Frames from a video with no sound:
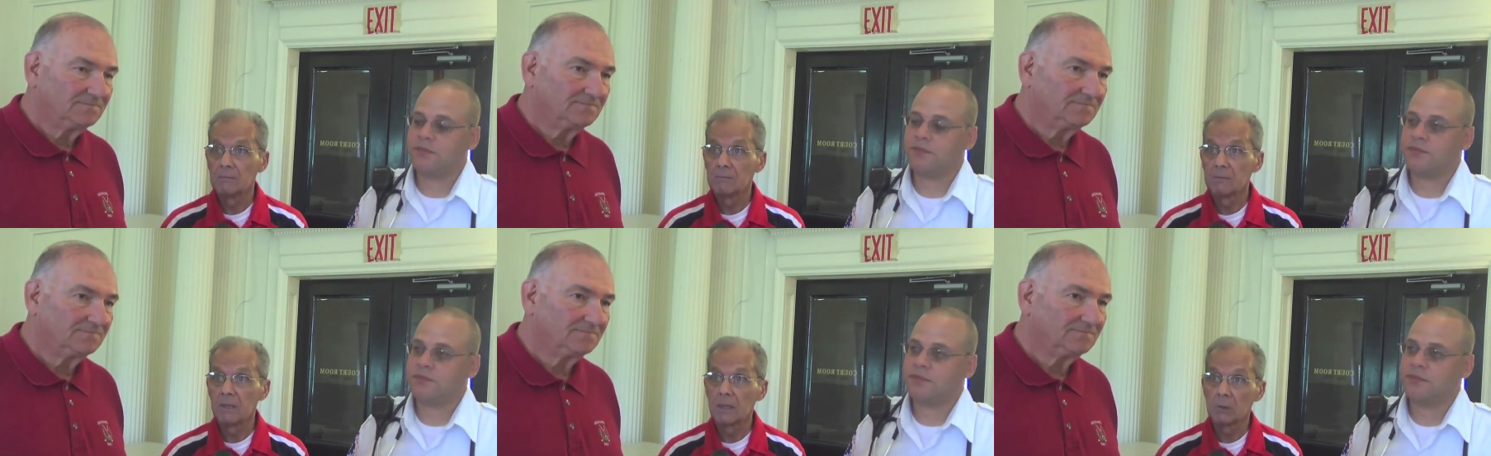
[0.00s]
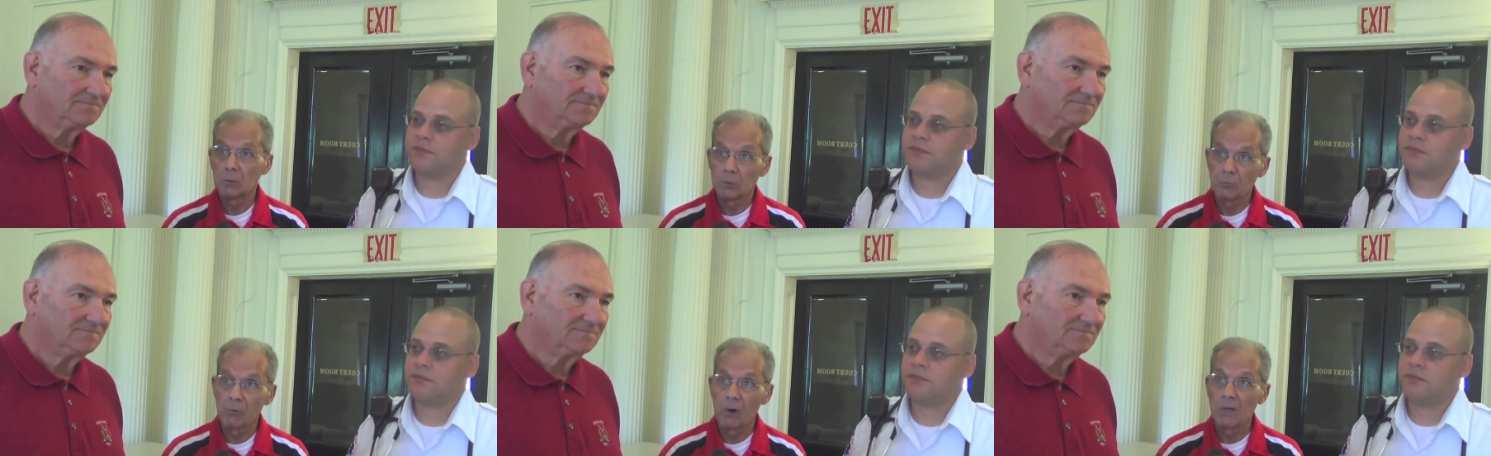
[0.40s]
Speaker 1: They get
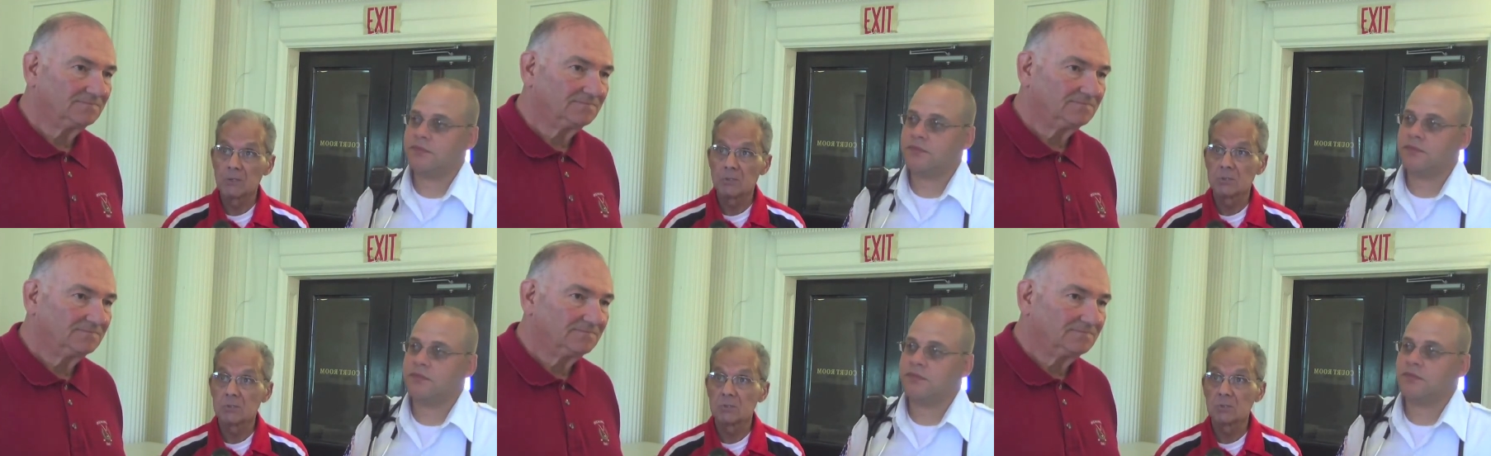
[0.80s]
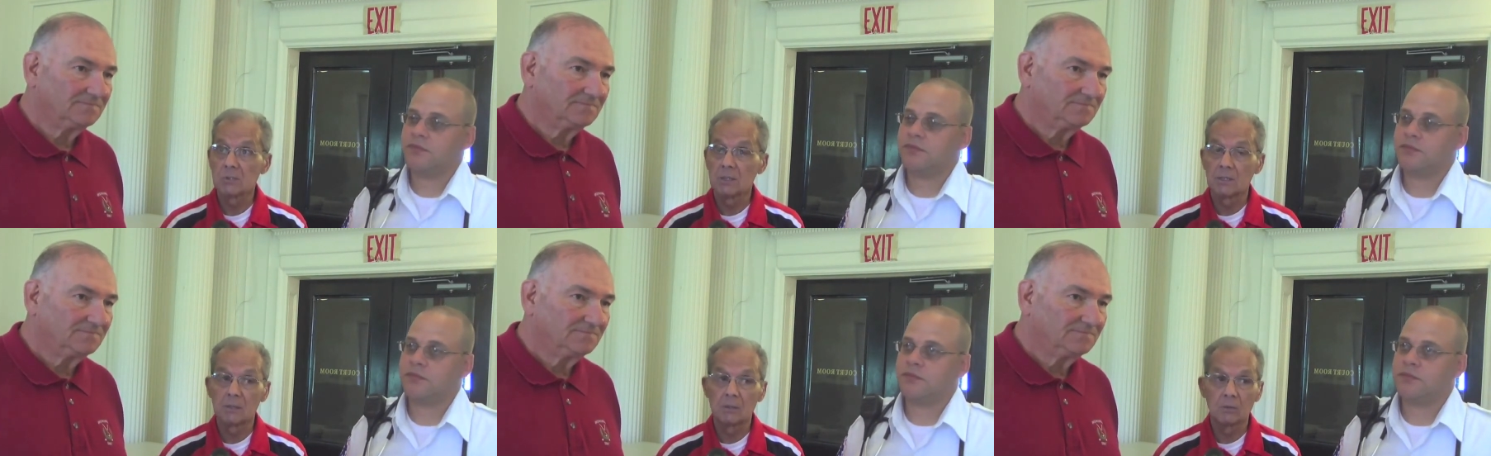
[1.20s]
good prizes,
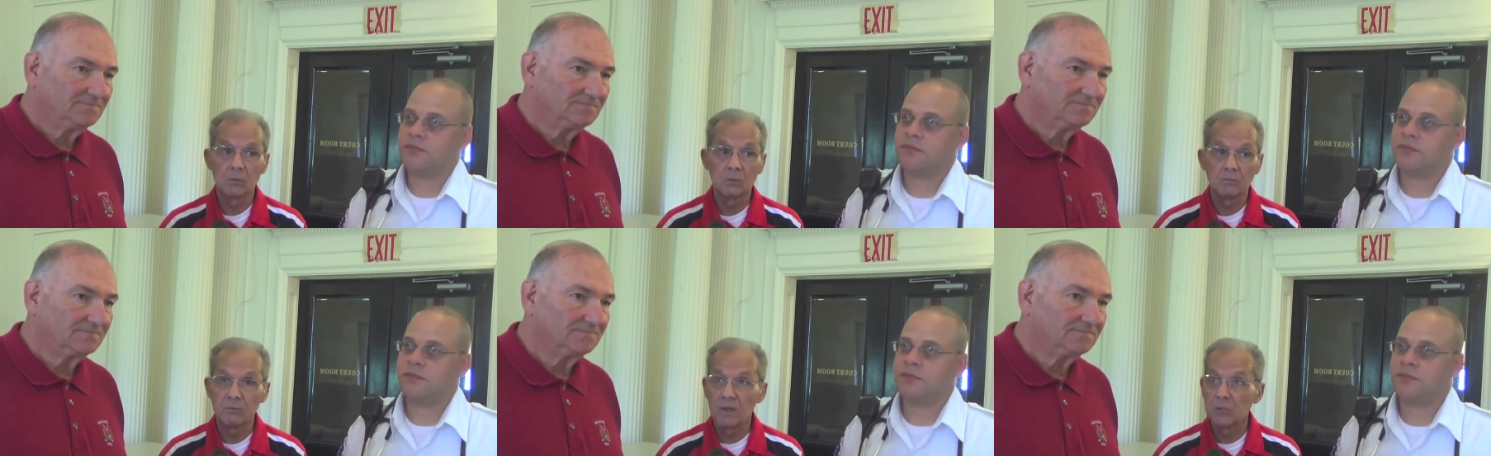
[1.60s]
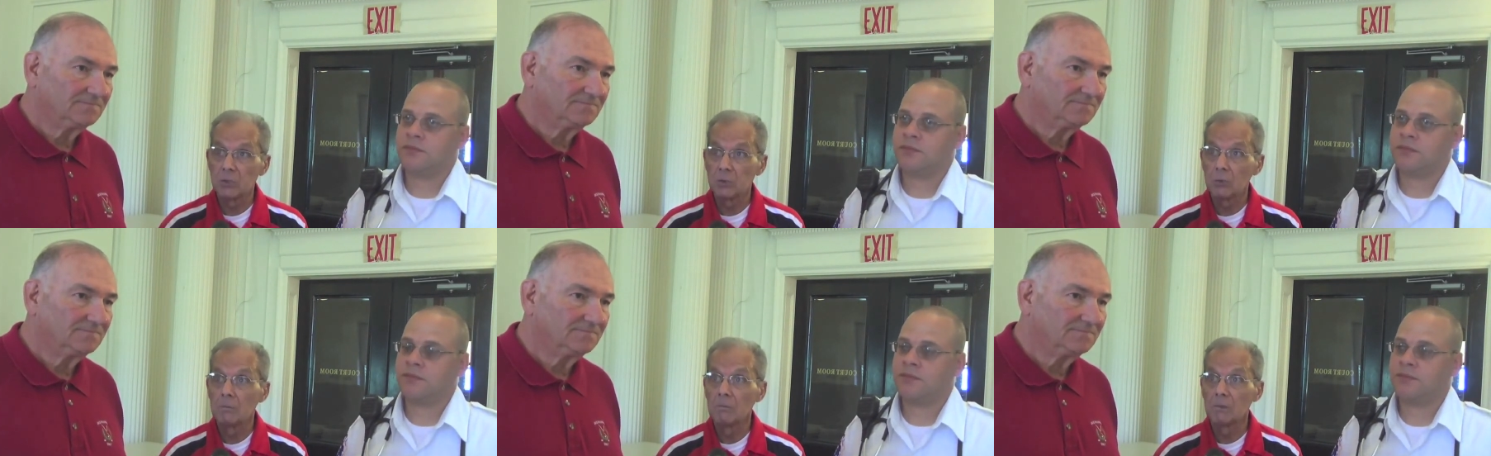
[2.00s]
they get a good
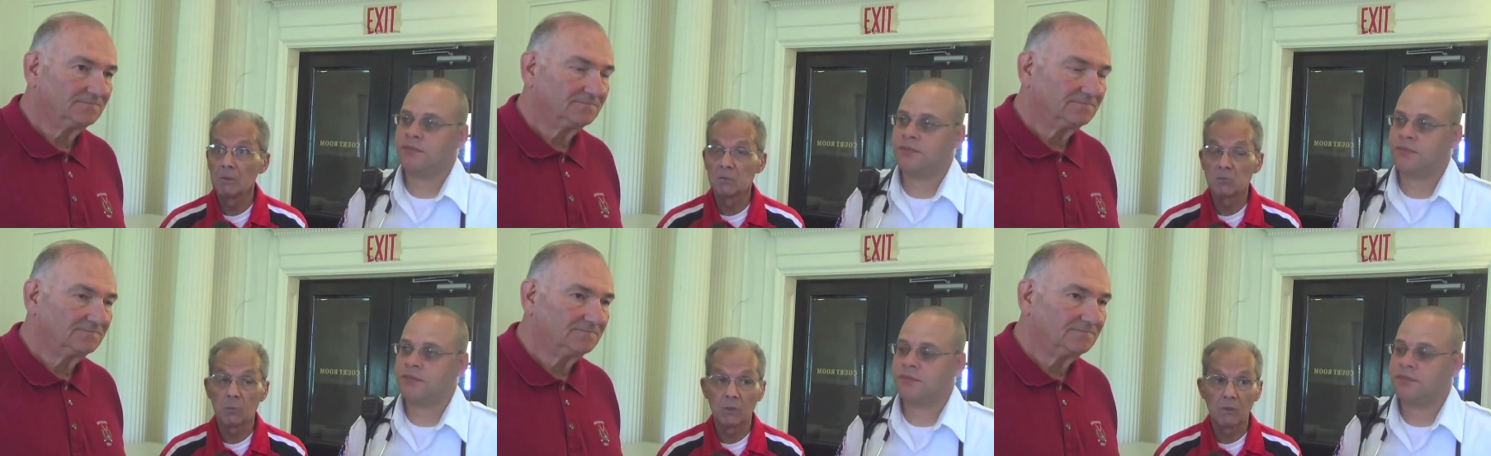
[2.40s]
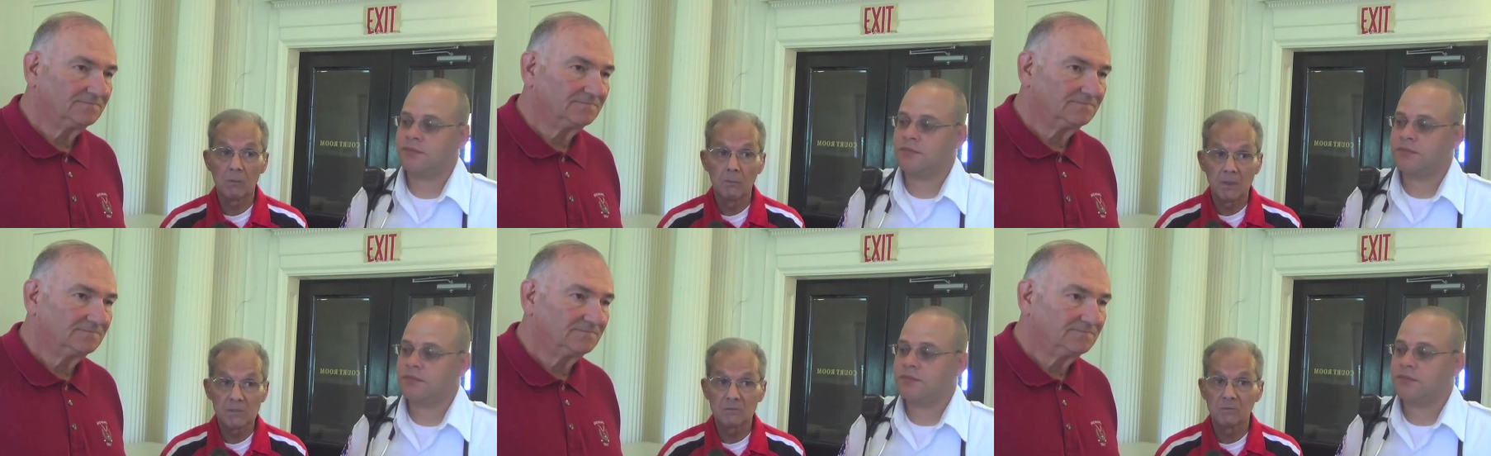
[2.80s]
venue. It's one of the
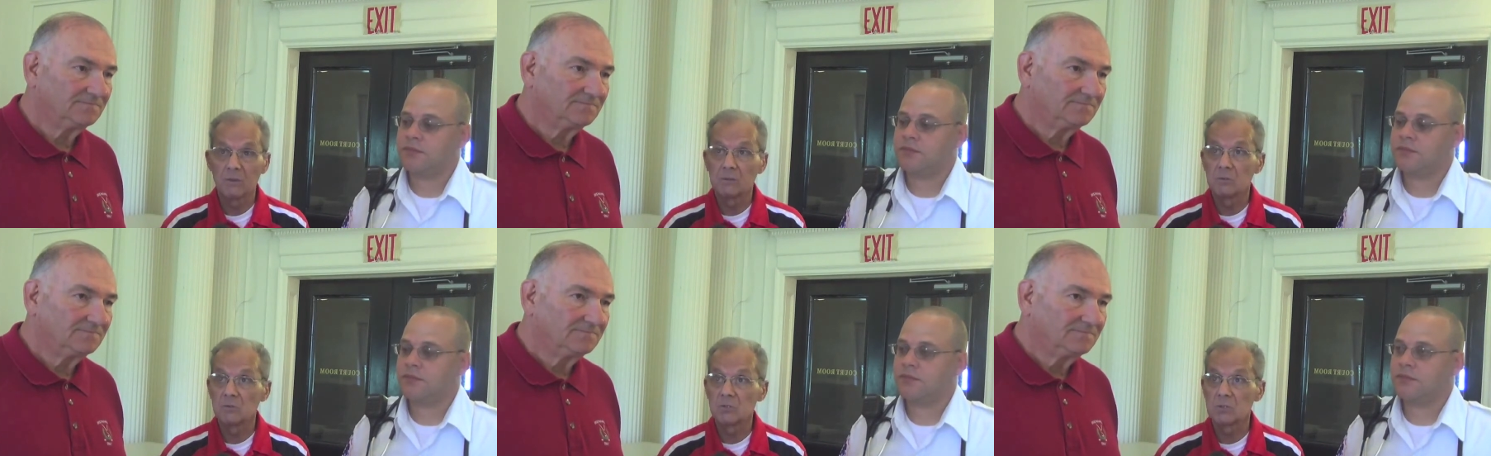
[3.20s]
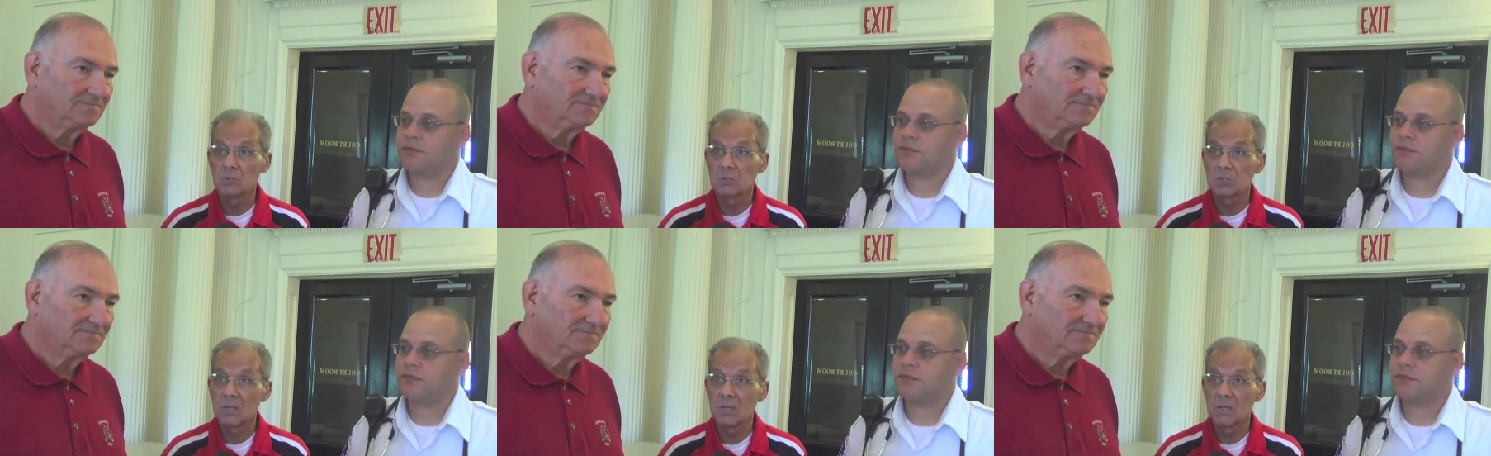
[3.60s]
best venues in the